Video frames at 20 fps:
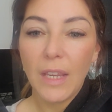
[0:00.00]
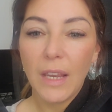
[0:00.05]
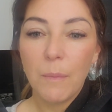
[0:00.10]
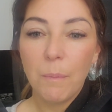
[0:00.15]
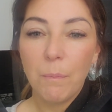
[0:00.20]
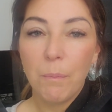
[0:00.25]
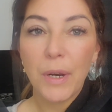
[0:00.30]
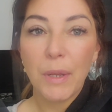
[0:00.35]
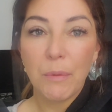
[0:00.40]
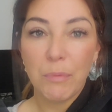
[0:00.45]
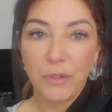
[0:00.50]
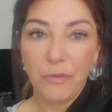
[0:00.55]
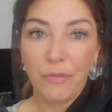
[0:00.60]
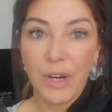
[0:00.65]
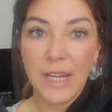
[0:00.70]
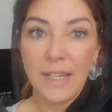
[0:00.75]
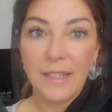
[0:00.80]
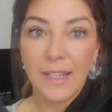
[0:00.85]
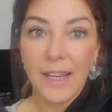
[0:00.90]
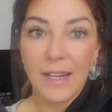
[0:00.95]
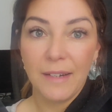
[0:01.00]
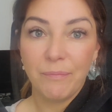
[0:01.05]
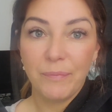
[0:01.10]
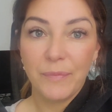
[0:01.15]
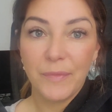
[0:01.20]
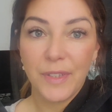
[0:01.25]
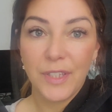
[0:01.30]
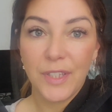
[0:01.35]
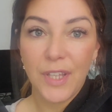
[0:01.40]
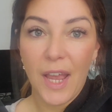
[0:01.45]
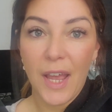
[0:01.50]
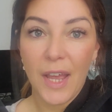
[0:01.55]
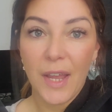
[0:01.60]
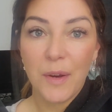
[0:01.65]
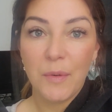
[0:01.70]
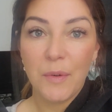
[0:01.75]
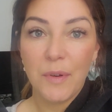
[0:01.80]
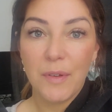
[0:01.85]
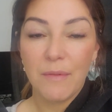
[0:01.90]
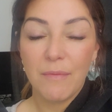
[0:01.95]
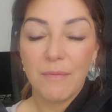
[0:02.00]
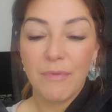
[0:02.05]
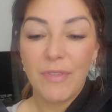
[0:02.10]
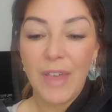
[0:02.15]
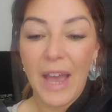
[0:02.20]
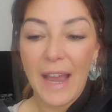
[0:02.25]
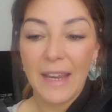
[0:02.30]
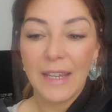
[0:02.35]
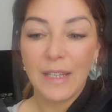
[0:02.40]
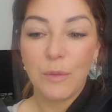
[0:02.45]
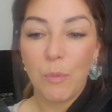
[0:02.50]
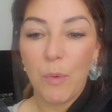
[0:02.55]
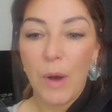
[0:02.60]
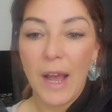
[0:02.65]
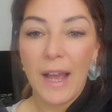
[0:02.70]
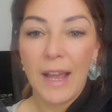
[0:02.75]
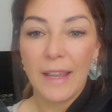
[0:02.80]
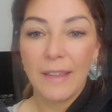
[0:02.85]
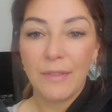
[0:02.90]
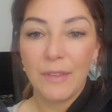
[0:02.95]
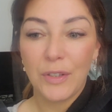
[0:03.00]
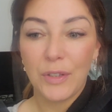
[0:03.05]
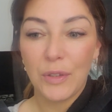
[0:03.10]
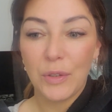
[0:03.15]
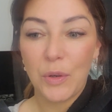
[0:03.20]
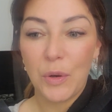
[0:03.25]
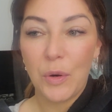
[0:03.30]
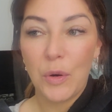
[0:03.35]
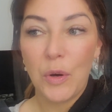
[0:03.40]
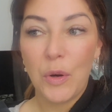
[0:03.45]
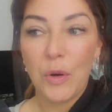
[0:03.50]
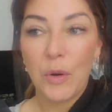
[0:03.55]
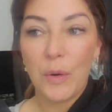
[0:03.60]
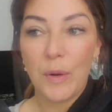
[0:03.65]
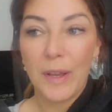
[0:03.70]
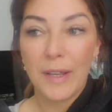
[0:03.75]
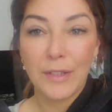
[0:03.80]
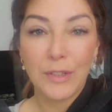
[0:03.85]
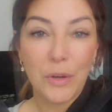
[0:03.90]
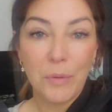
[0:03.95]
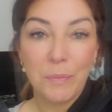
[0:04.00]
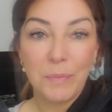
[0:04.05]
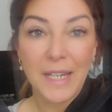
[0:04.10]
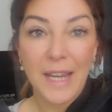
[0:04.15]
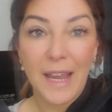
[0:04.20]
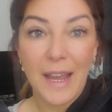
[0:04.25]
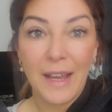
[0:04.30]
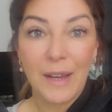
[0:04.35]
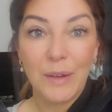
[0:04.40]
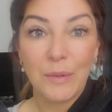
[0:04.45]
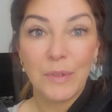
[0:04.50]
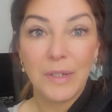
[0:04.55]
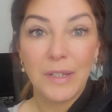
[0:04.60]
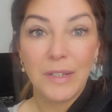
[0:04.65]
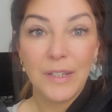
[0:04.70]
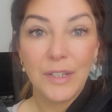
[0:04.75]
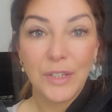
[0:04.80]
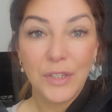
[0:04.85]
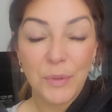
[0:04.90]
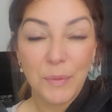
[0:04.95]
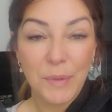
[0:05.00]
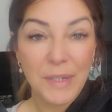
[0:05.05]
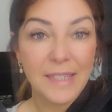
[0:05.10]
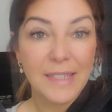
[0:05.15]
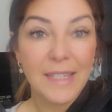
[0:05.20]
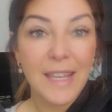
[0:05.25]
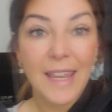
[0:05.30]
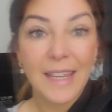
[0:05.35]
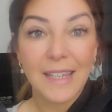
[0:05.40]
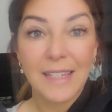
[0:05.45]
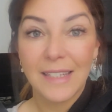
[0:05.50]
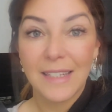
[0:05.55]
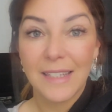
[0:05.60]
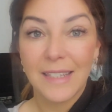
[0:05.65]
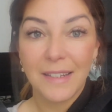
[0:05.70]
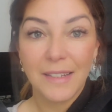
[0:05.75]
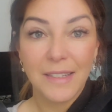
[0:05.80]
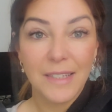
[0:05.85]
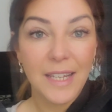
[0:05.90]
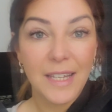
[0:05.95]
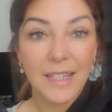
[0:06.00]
But it was freezing. So that is why the score has come down to a 6